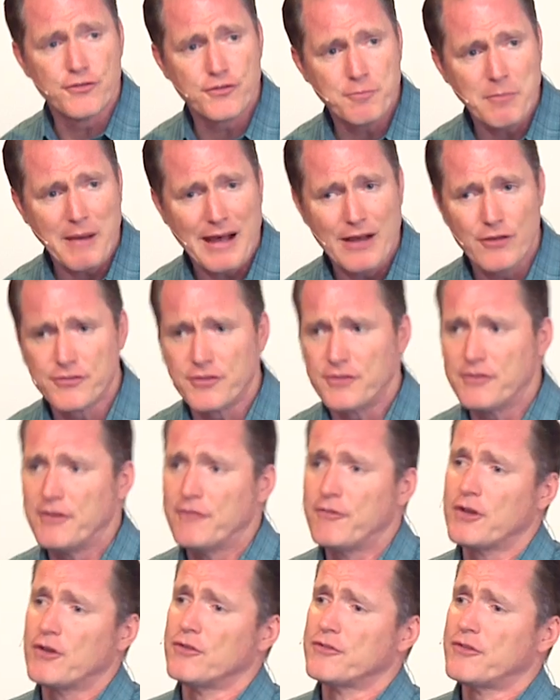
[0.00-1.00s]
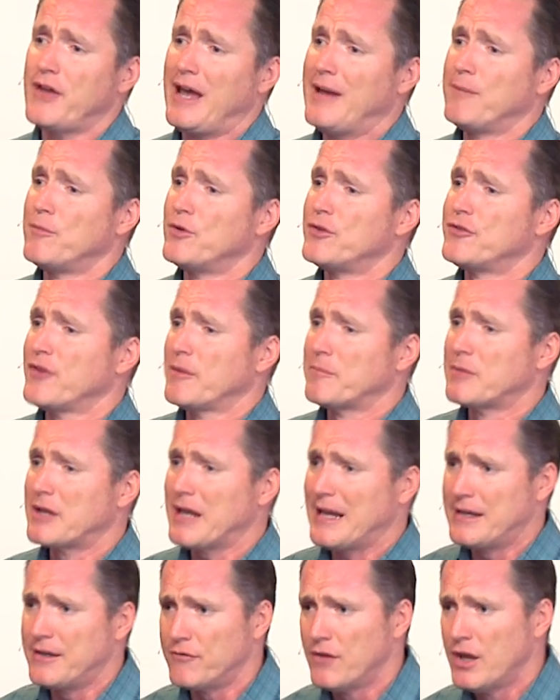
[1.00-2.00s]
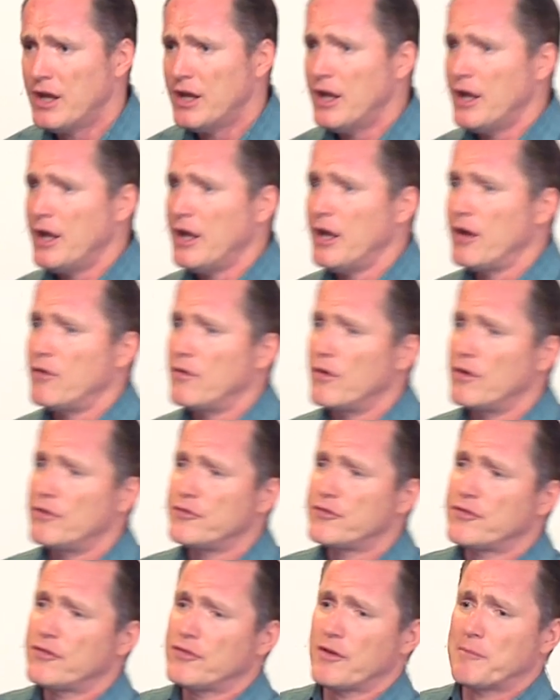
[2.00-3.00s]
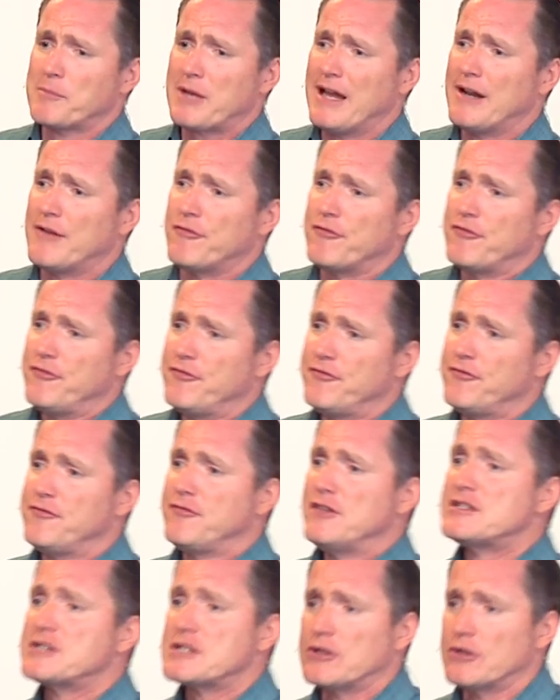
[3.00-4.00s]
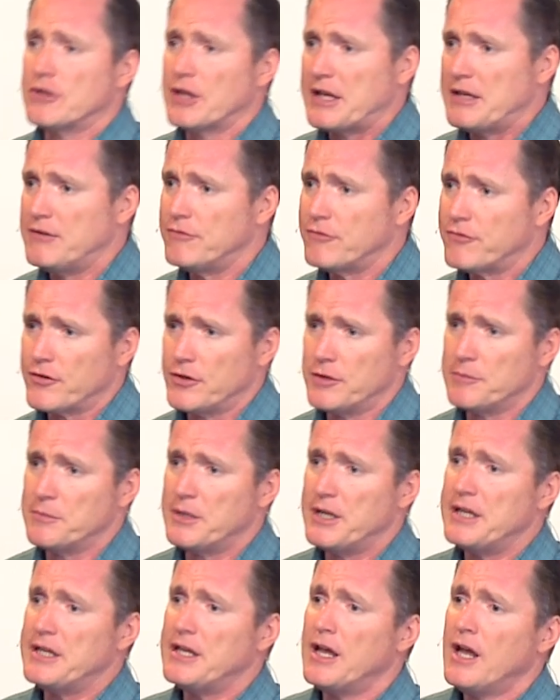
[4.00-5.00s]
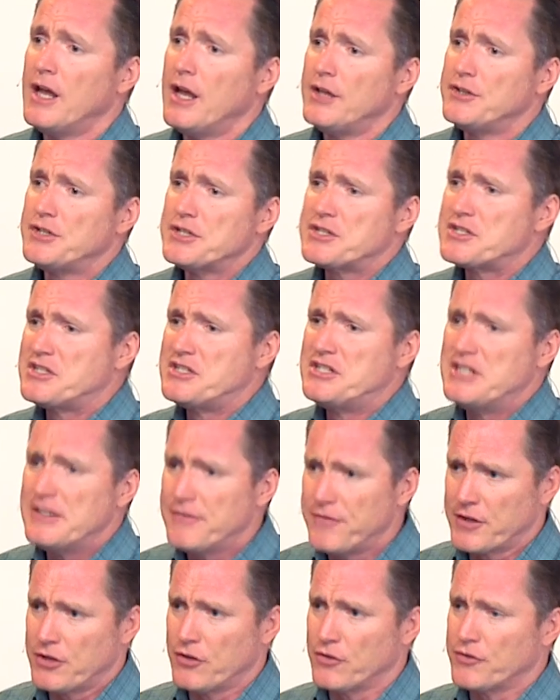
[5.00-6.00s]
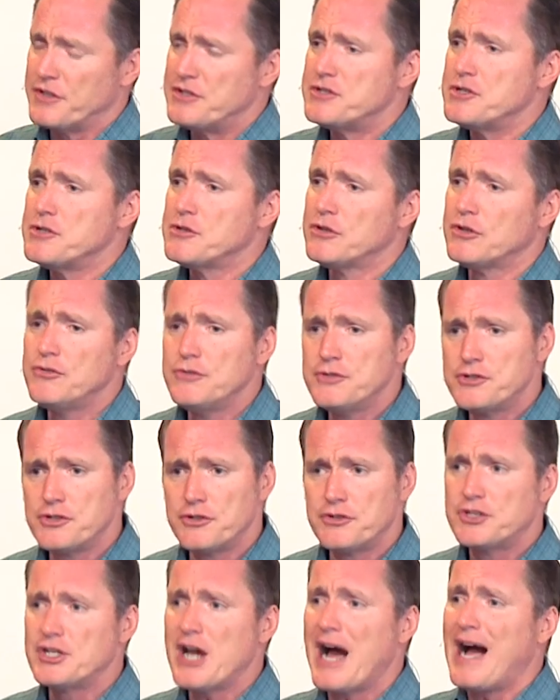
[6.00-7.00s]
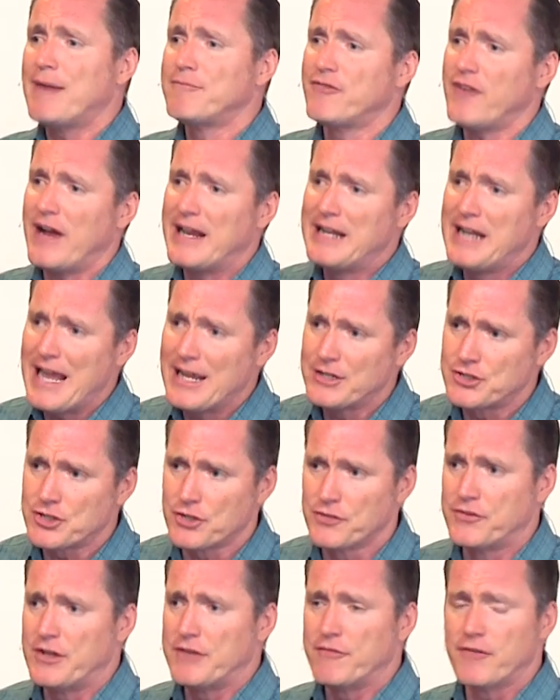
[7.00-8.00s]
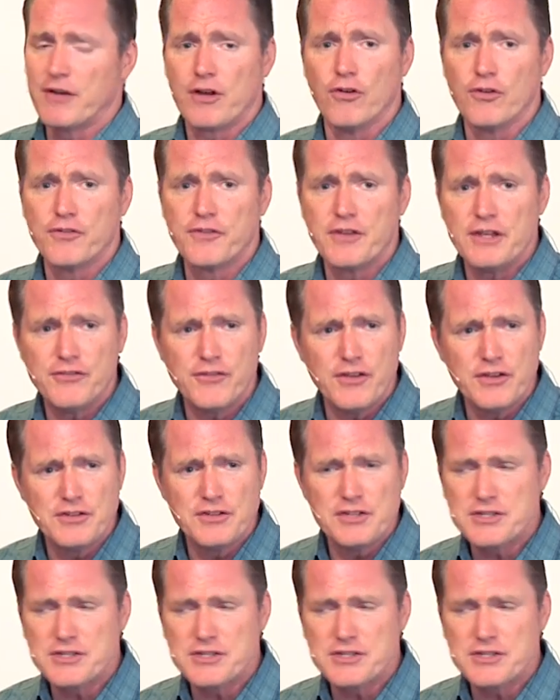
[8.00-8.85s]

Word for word: spouse, a difficult time with some kind of physical infirmity, just difficulties. You lose your job, financial difficulties.